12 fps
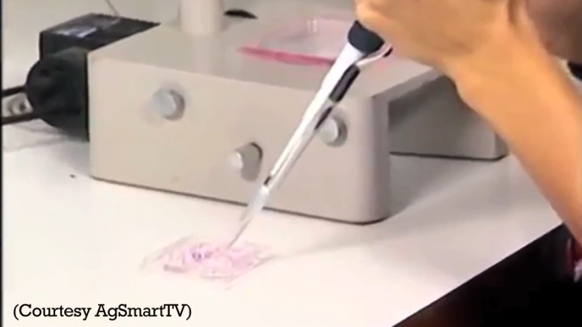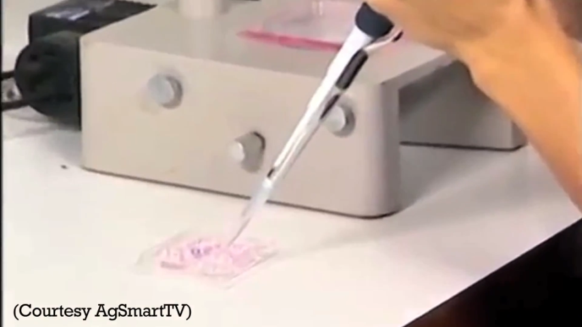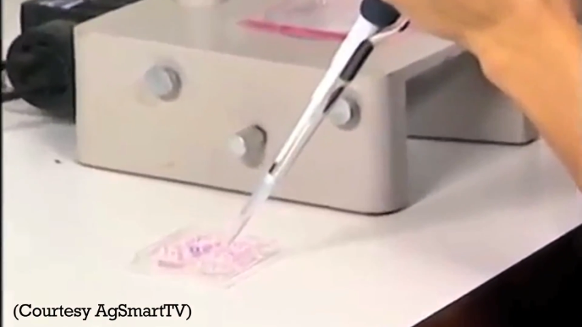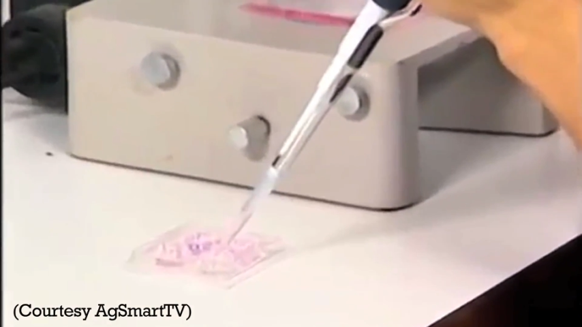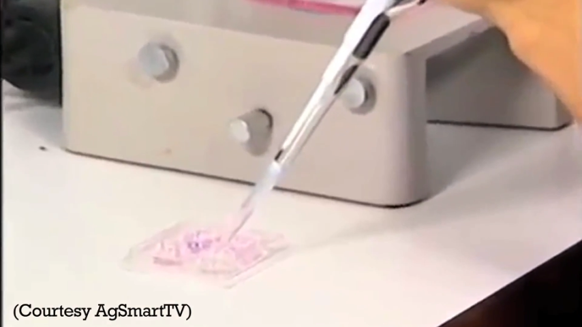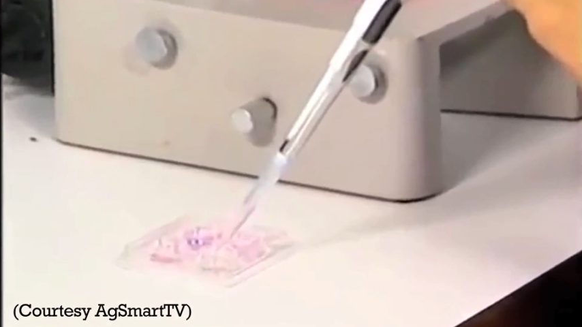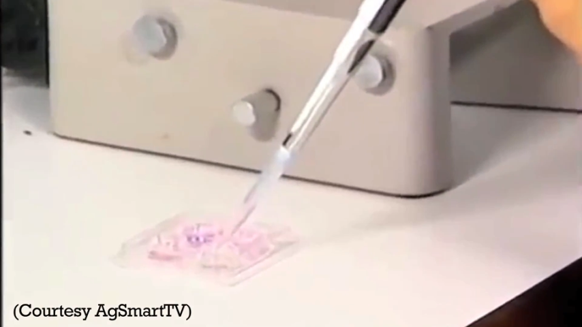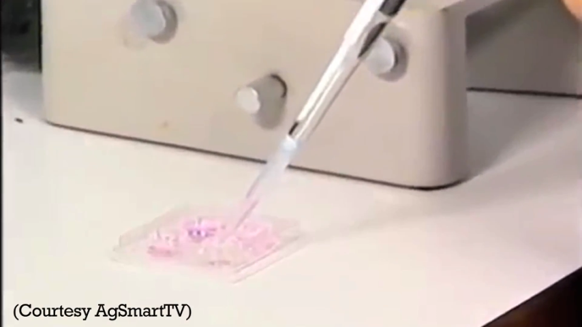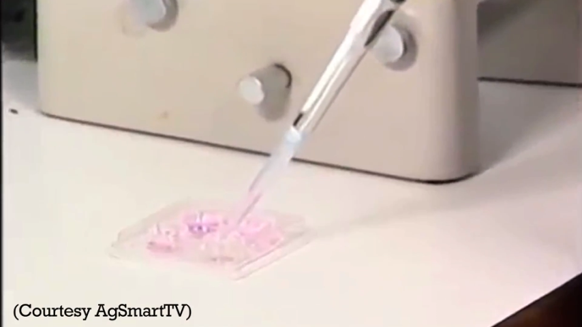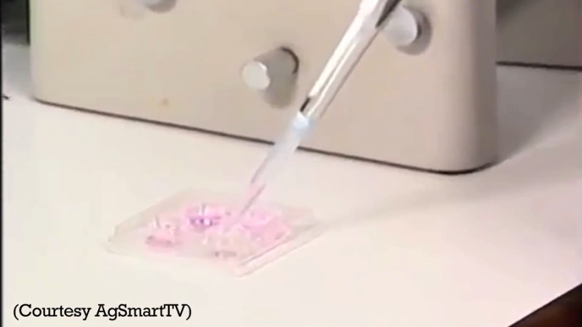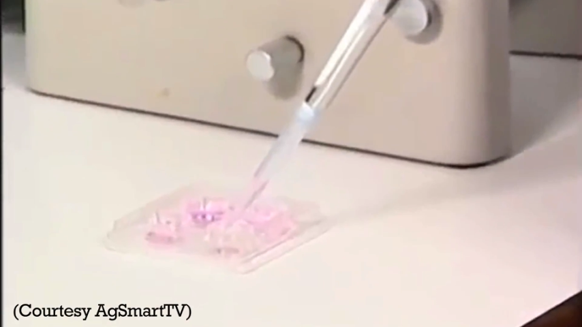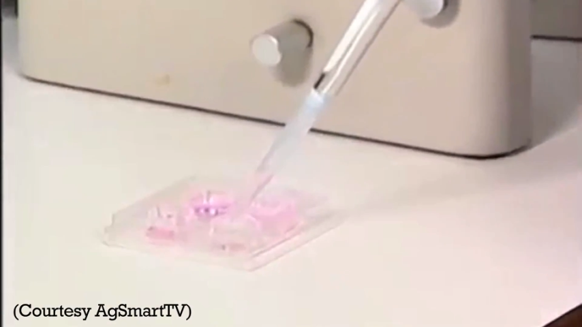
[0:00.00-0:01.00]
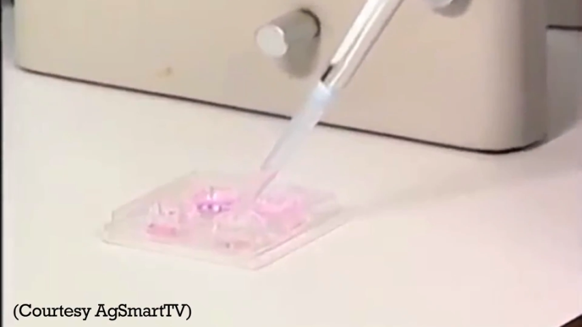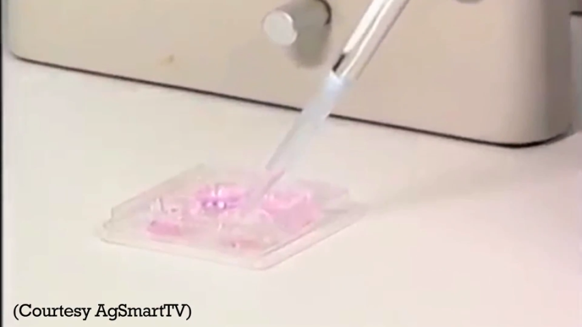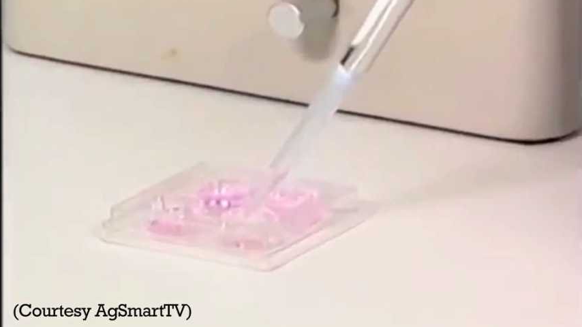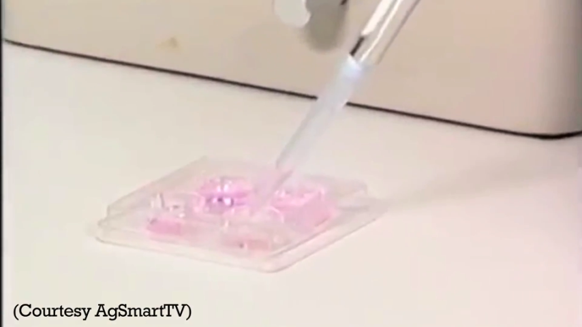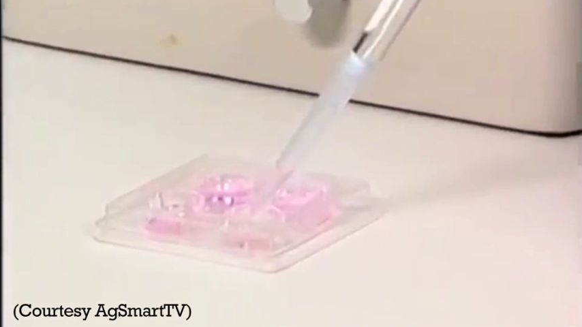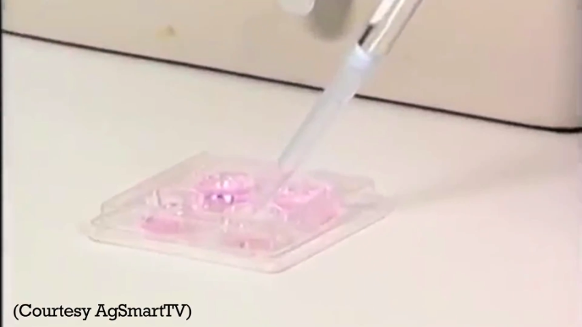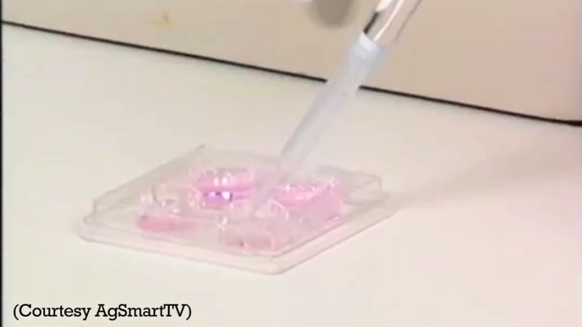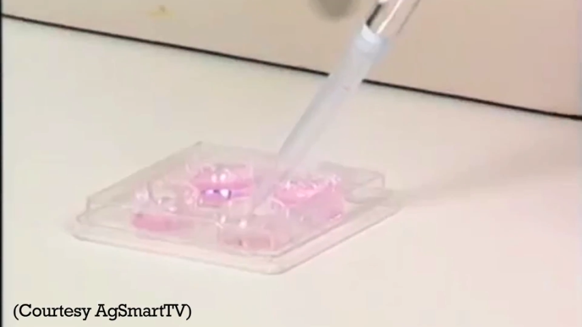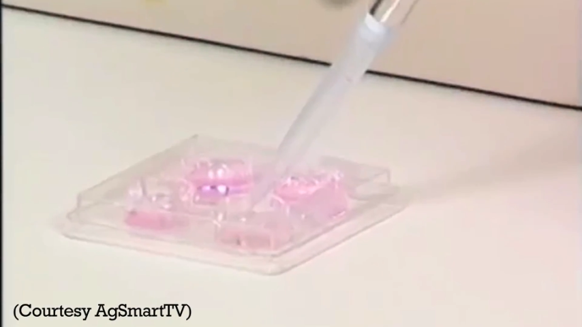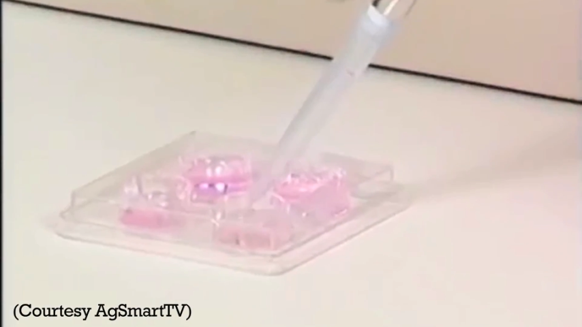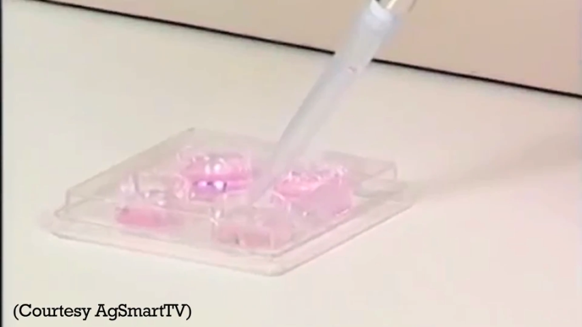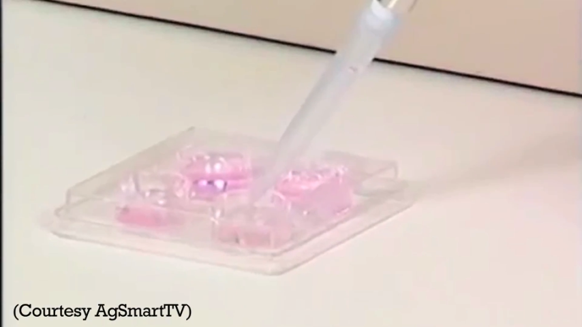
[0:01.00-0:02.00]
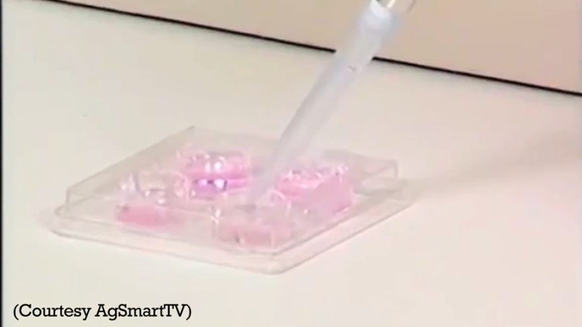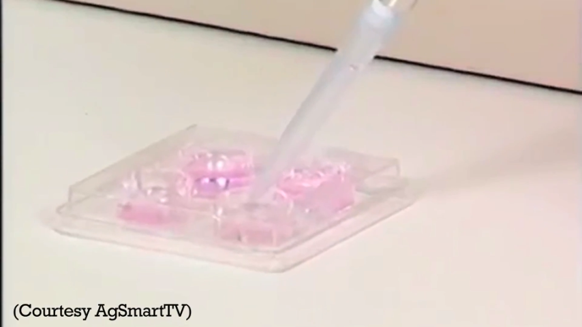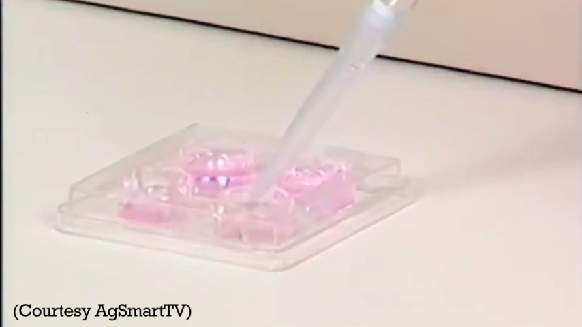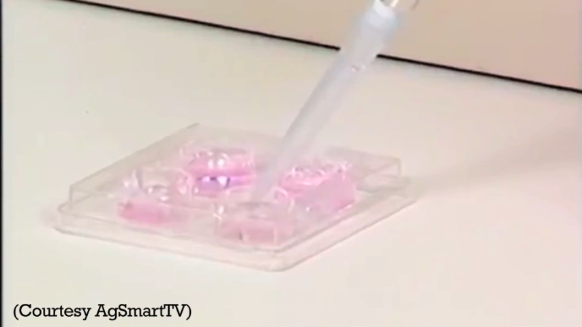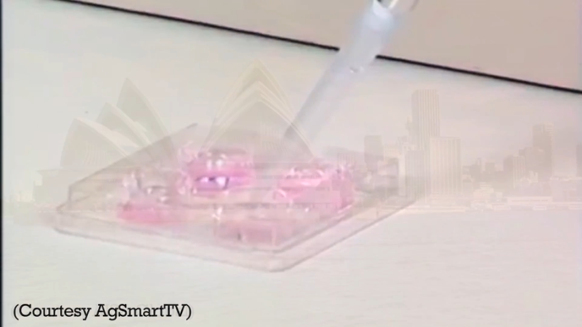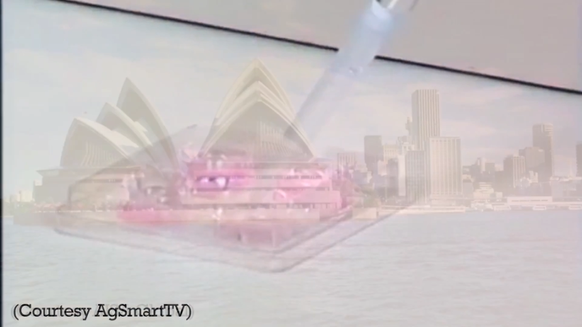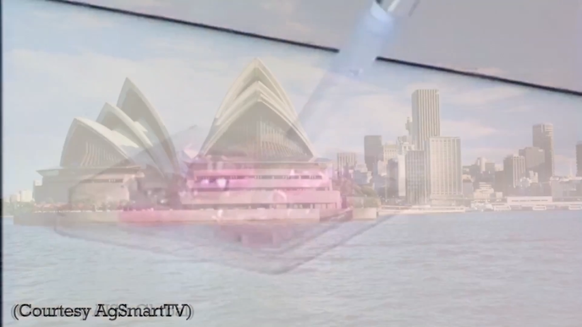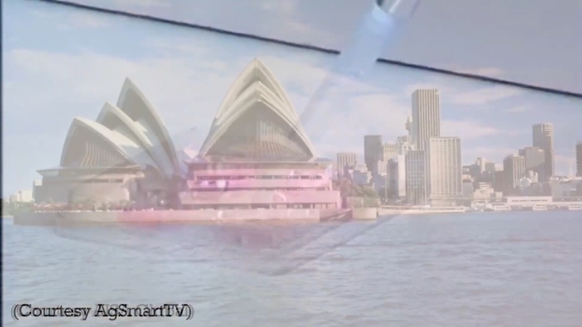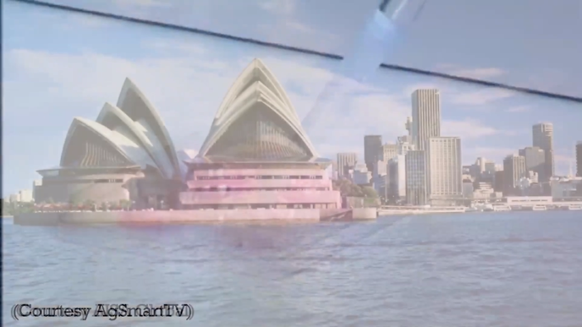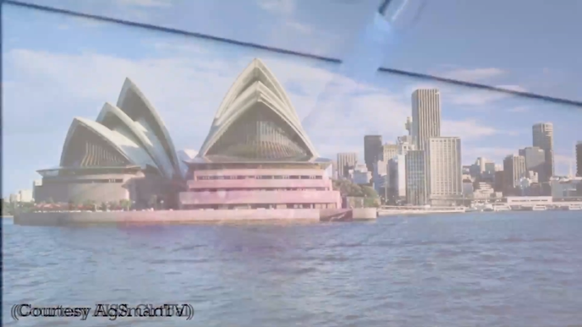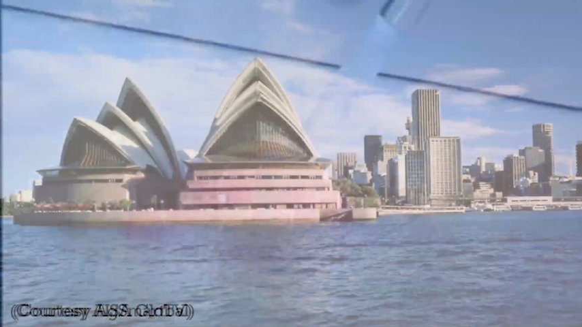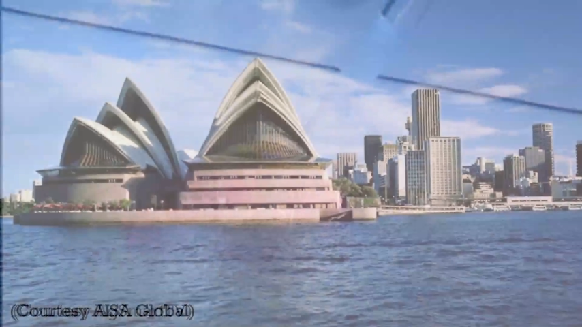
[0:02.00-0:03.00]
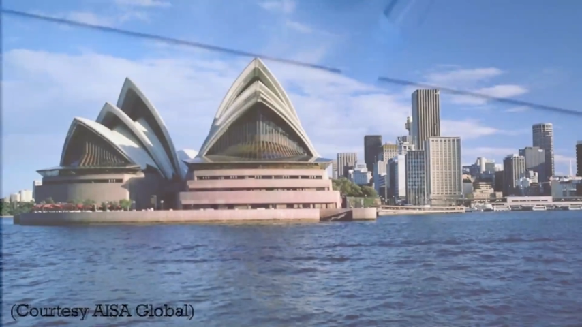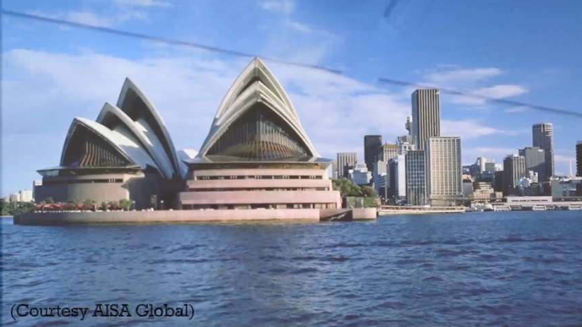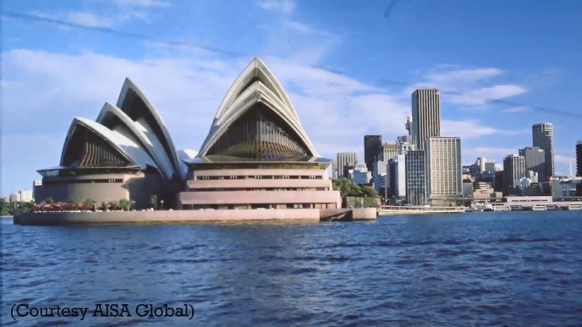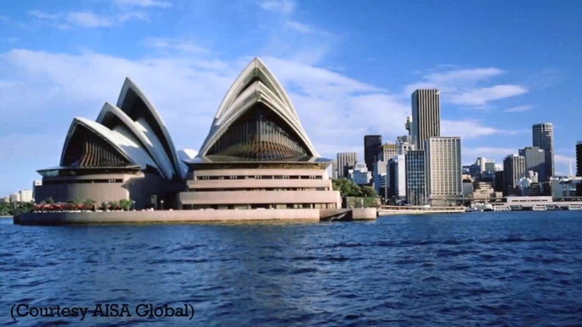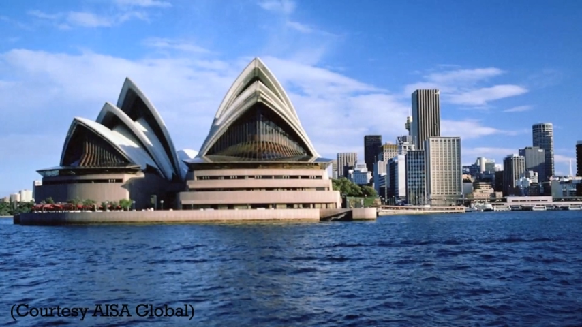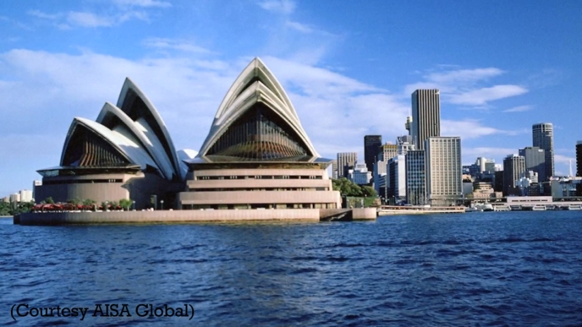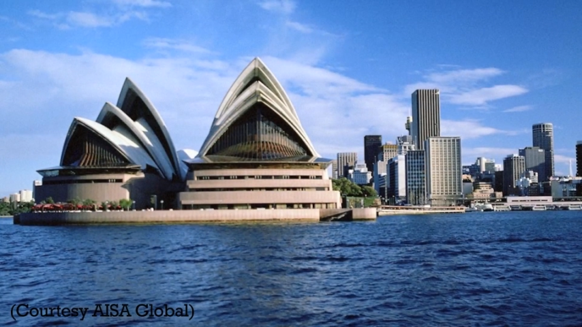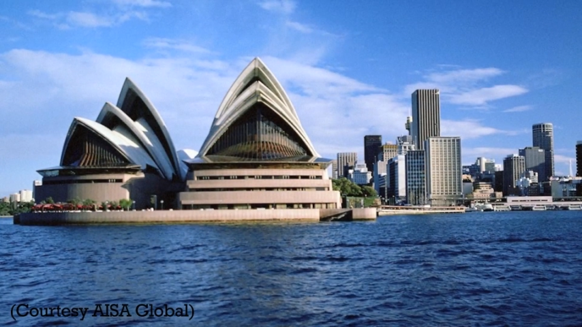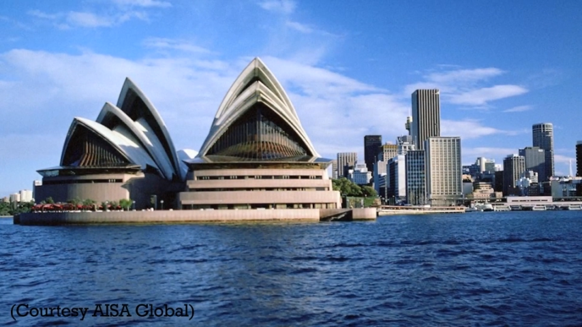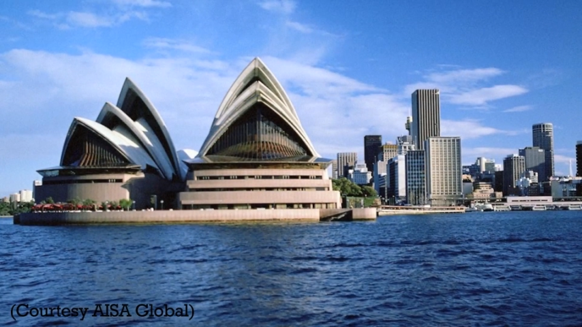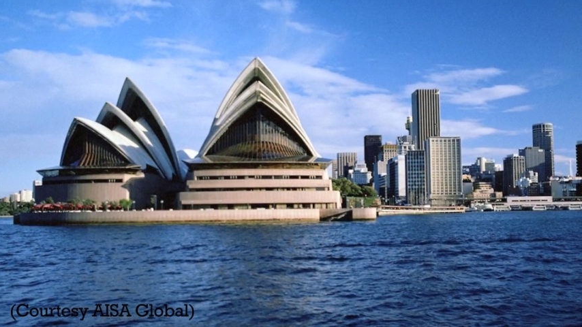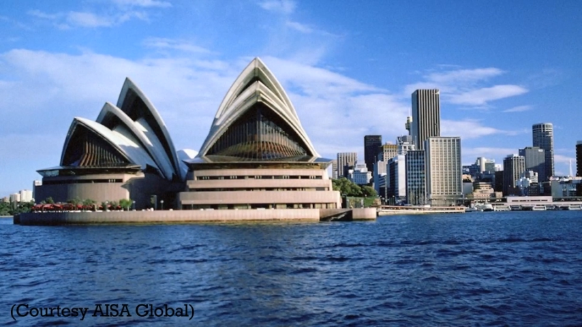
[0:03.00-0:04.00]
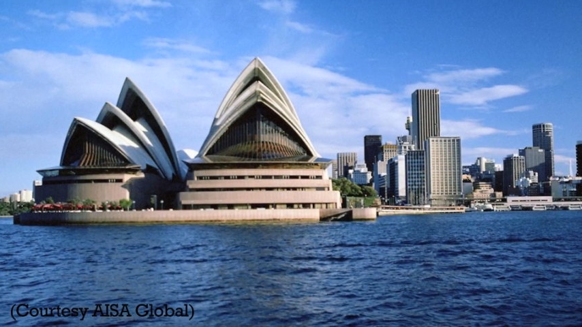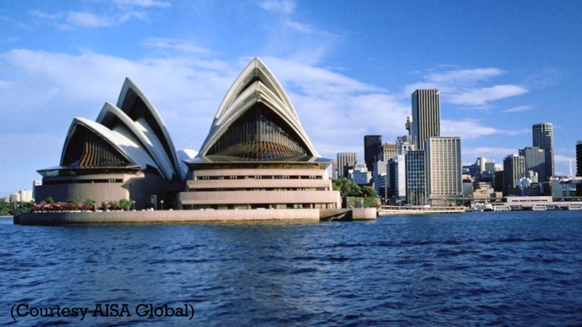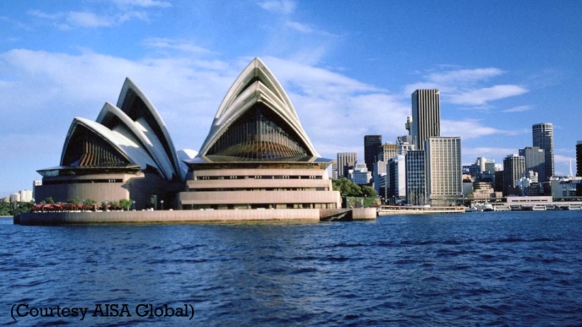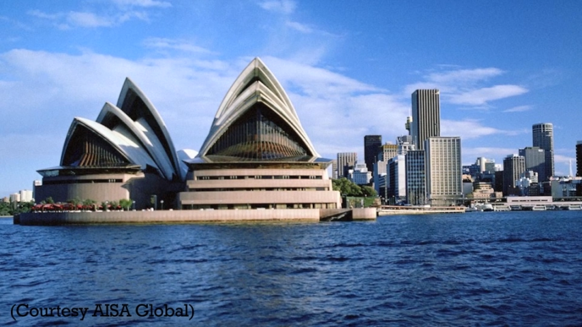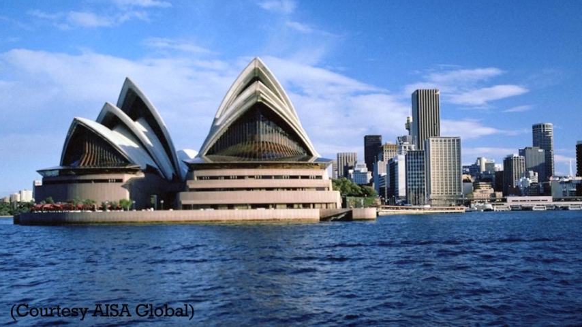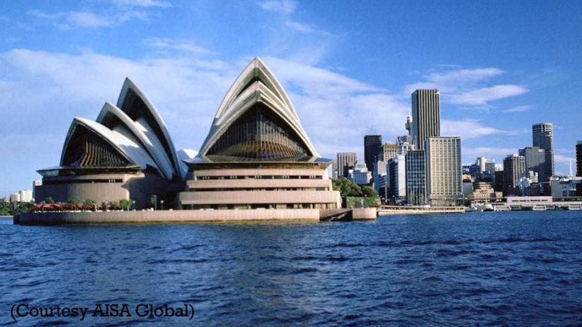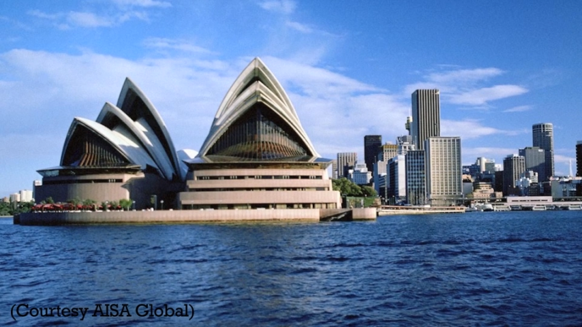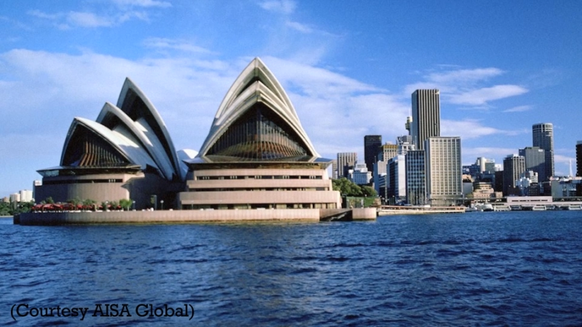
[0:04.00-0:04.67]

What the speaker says: [unreadable: no face in view]